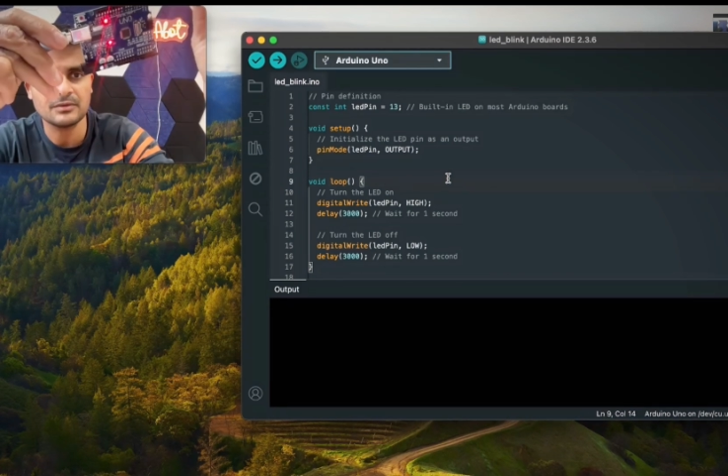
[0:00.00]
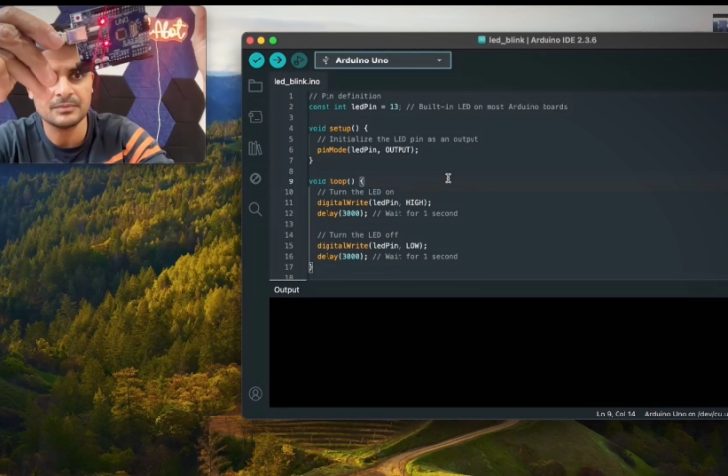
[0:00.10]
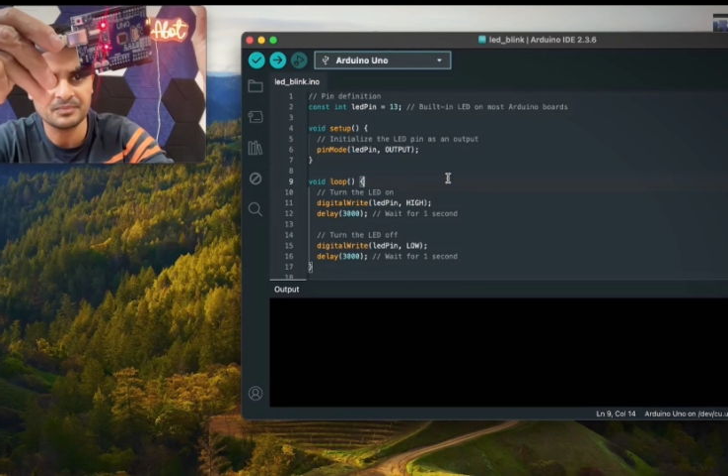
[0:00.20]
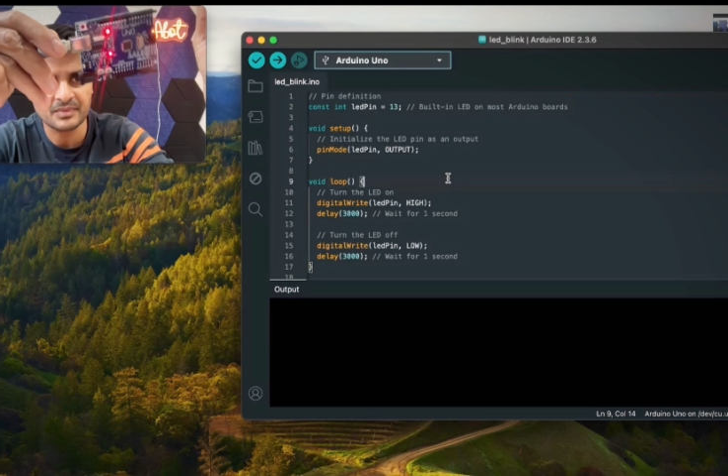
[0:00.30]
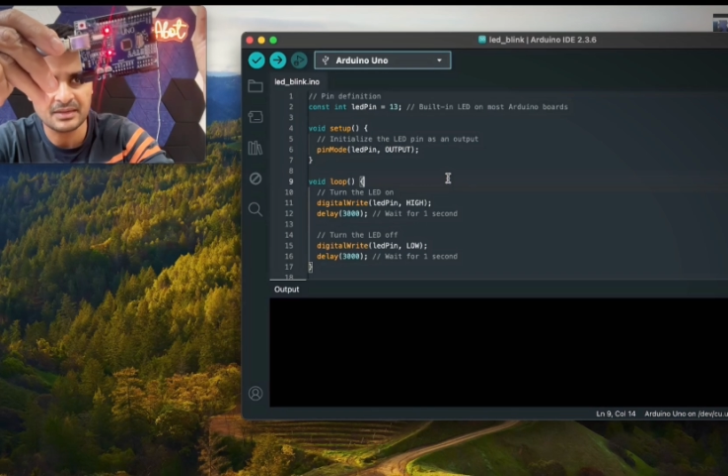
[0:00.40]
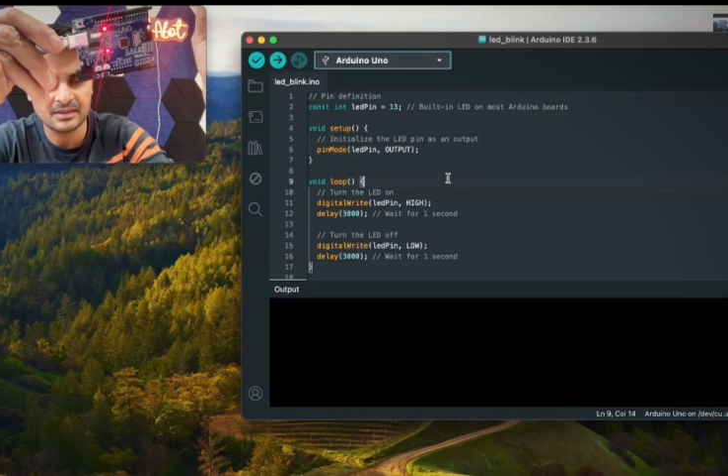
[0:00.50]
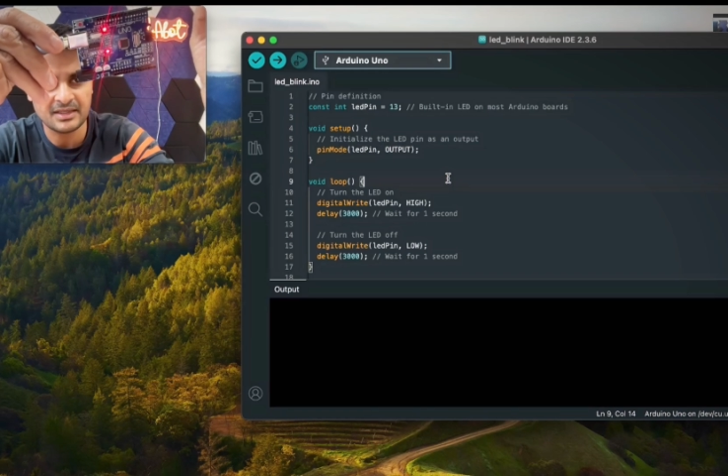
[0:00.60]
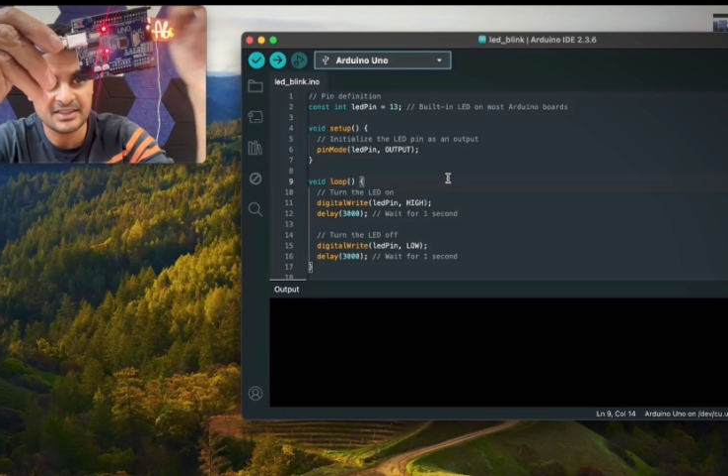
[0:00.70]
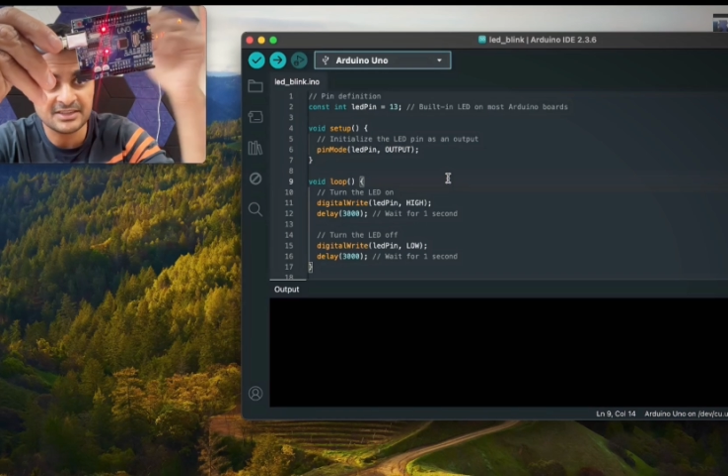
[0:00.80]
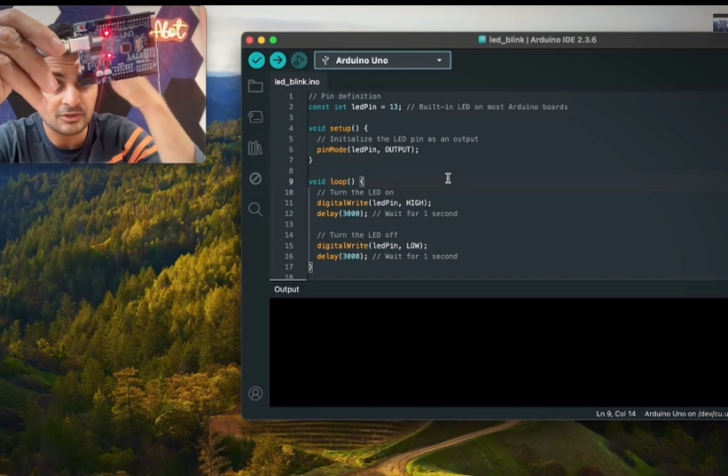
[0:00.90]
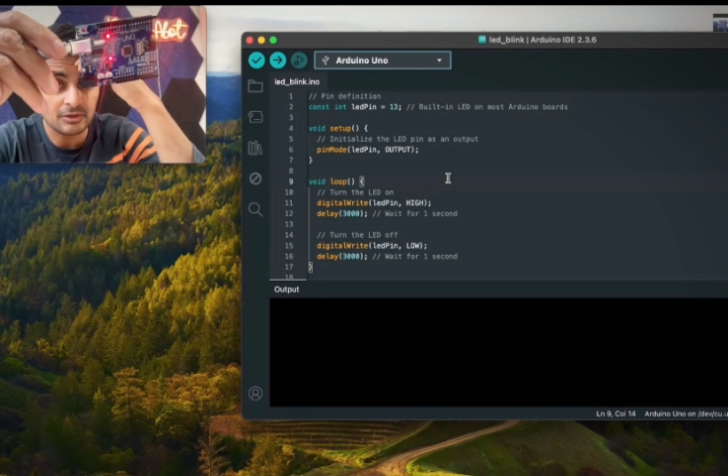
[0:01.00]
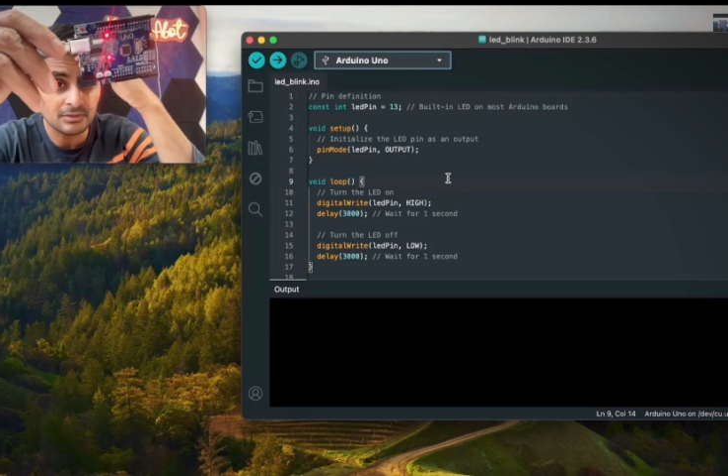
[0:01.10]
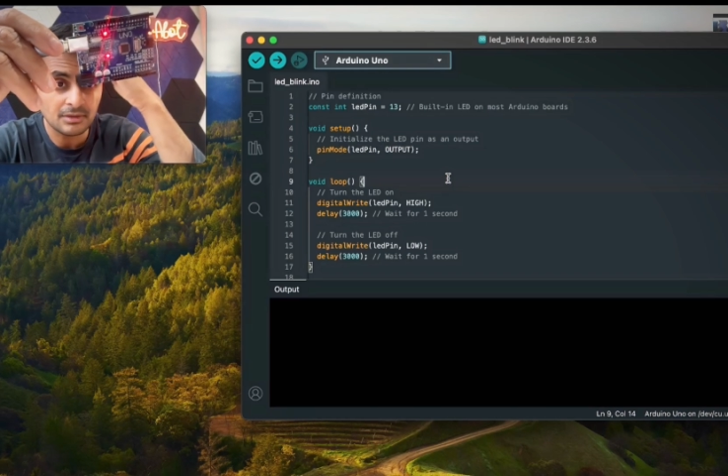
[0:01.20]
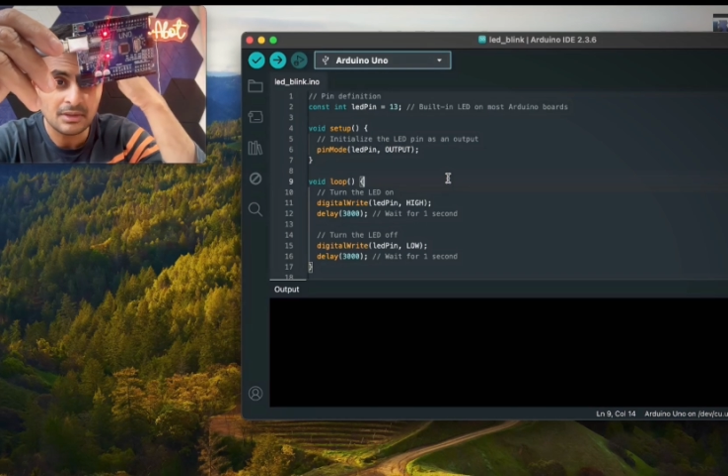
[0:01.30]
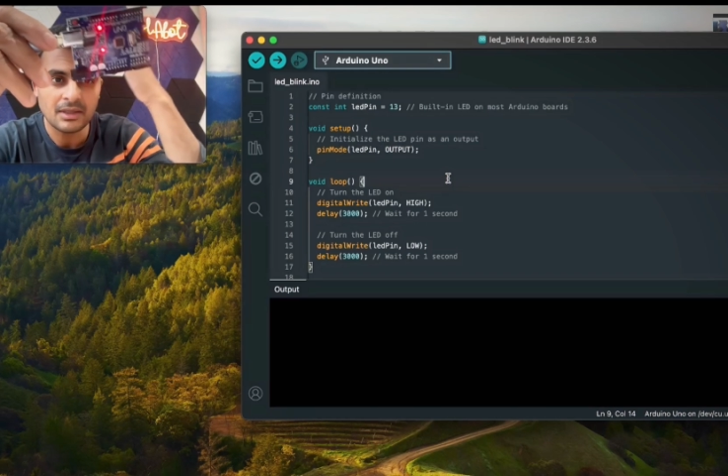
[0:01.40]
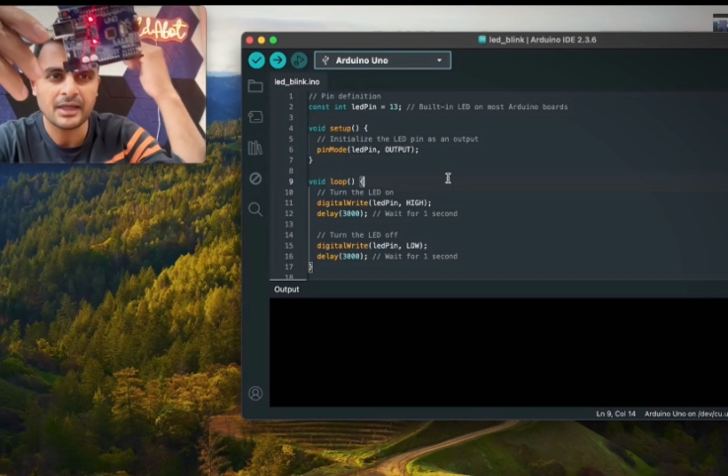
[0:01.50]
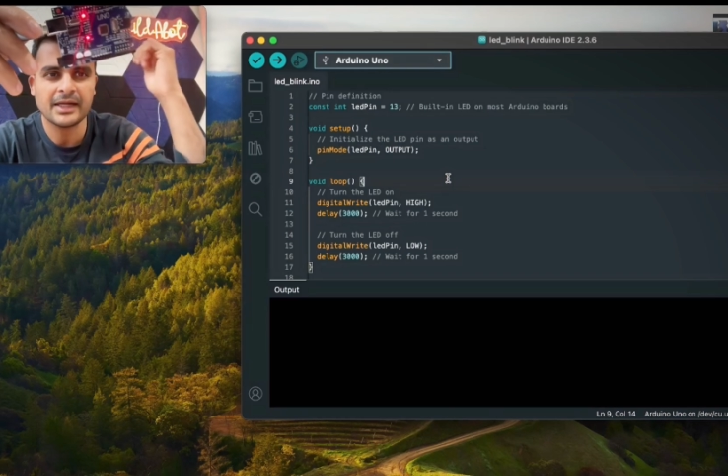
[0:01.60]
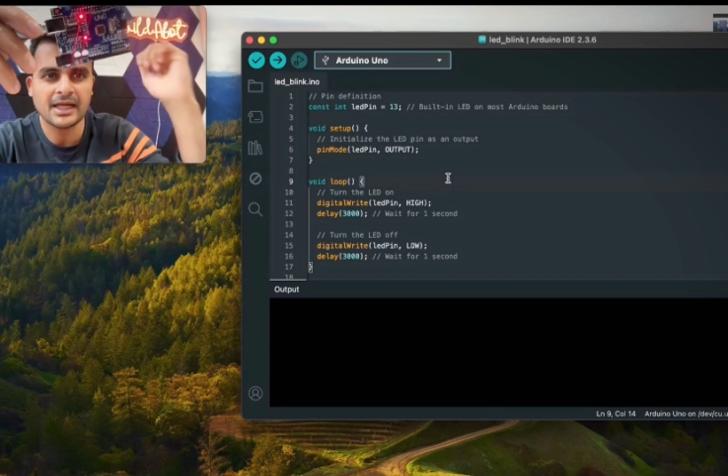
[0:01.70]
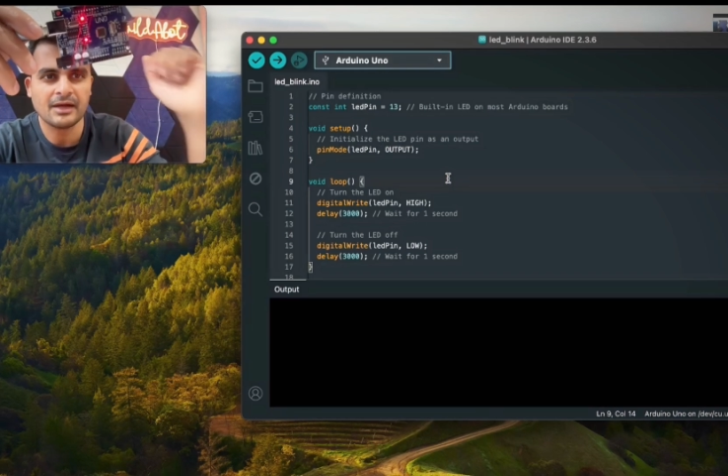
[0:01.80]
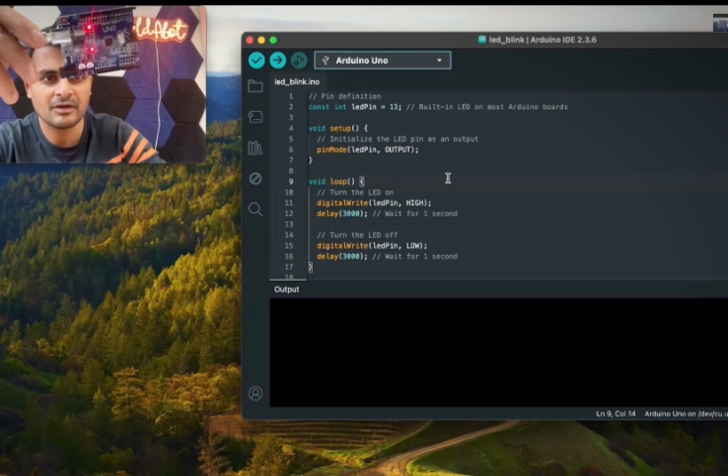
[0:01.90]
you go. The LEDs are on,
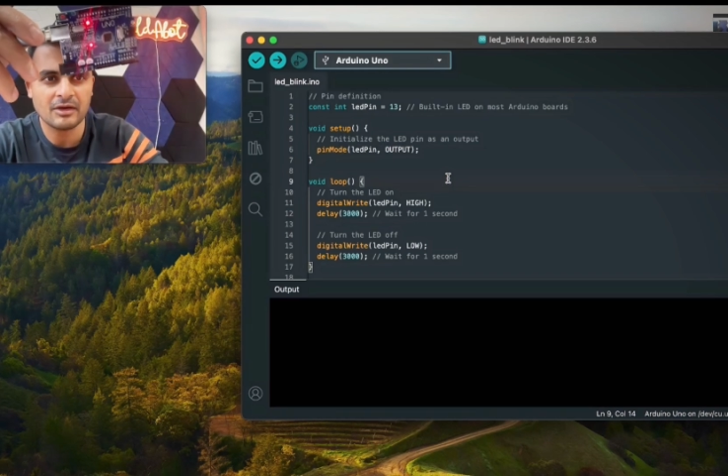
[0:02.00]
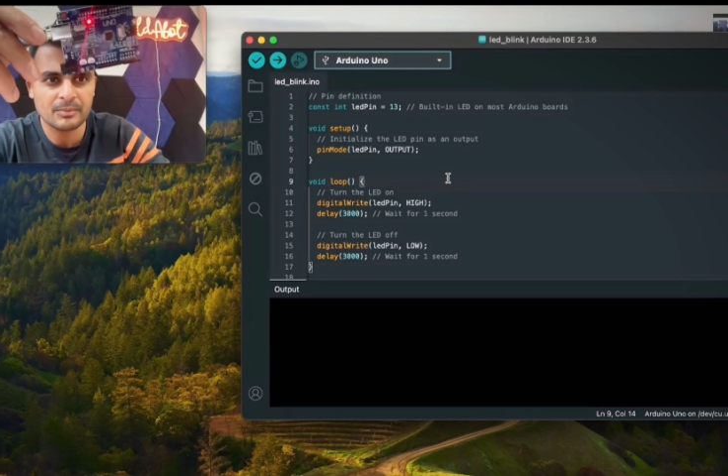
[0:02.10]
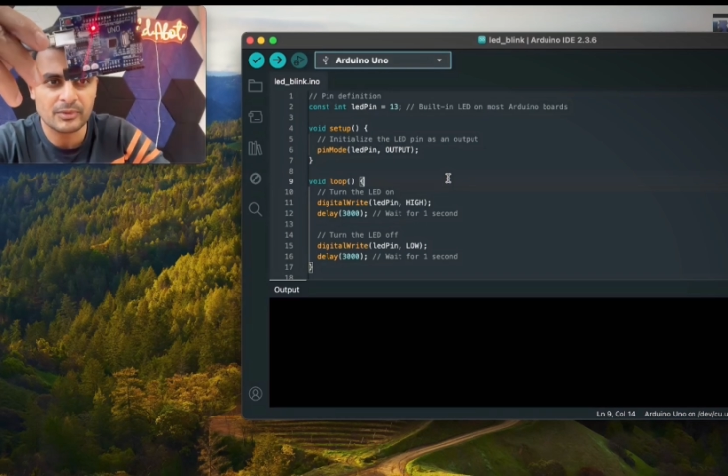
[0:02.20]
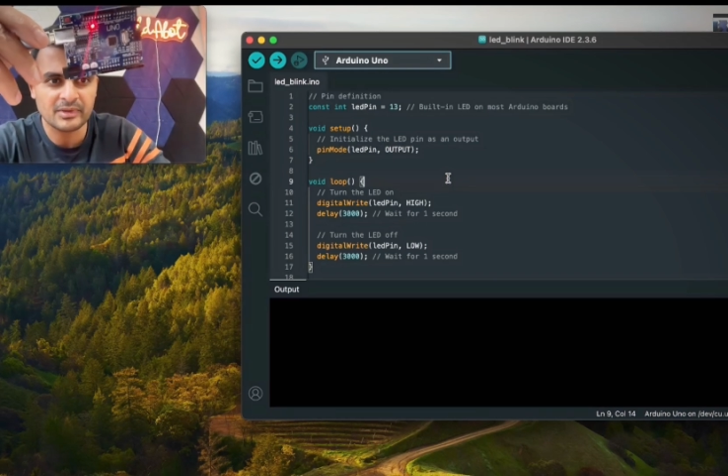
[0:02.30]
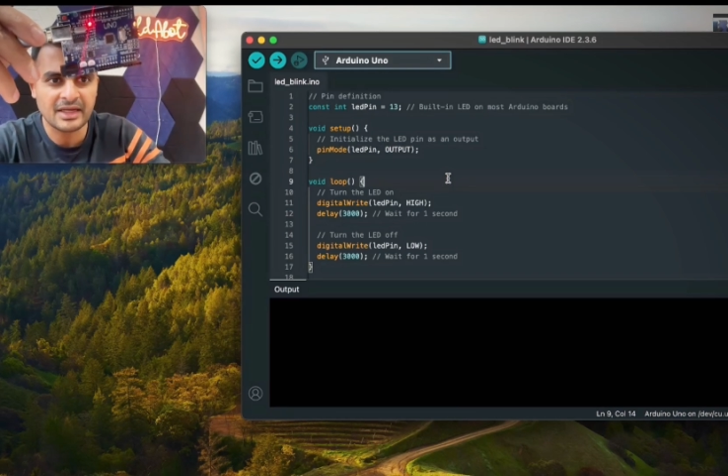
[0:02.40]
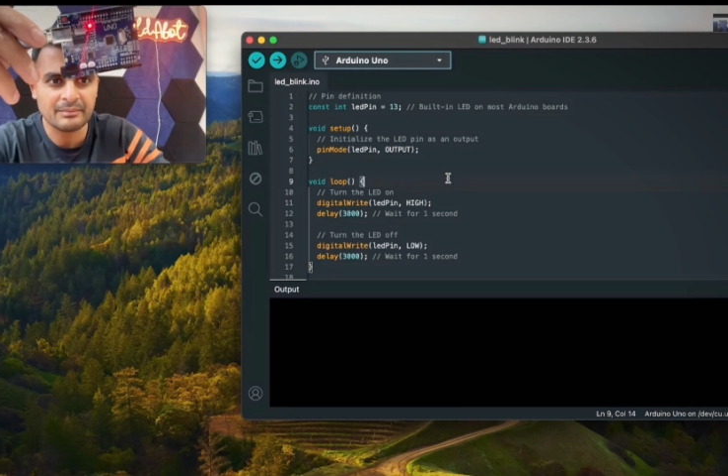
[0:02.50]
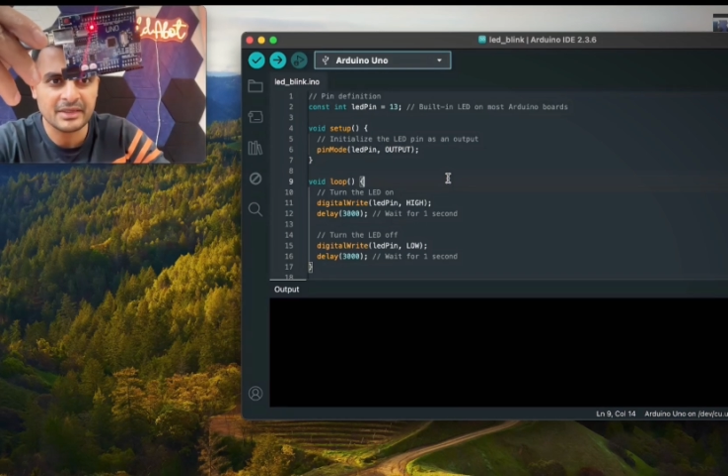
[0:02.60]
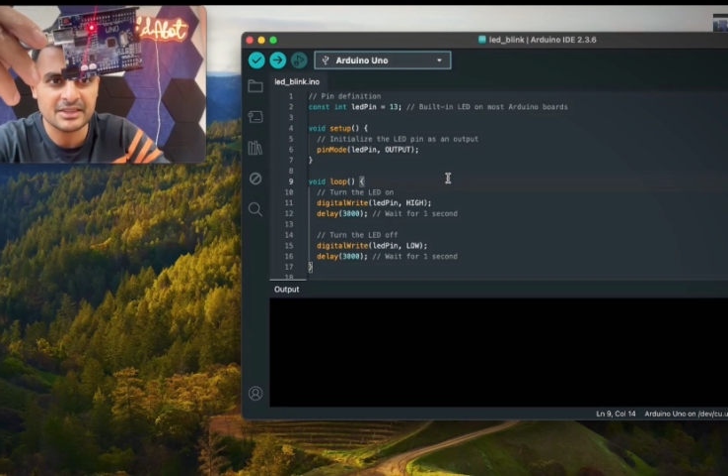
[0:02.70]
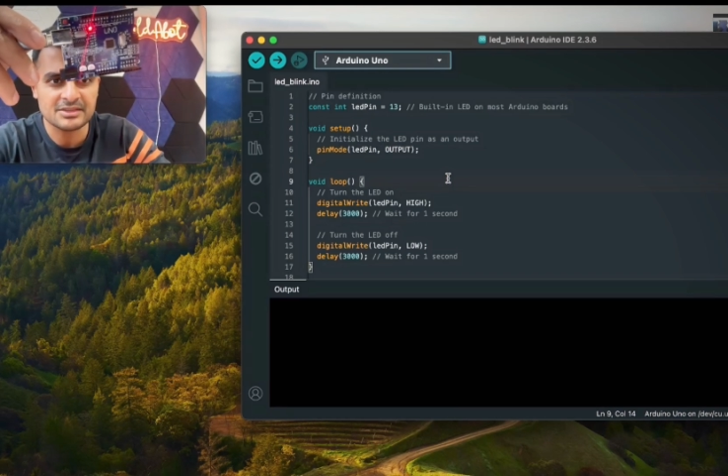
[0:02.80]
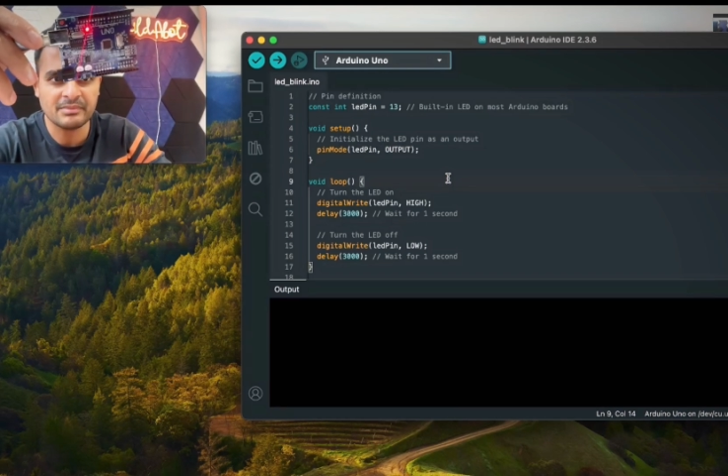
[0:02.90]
and now our program is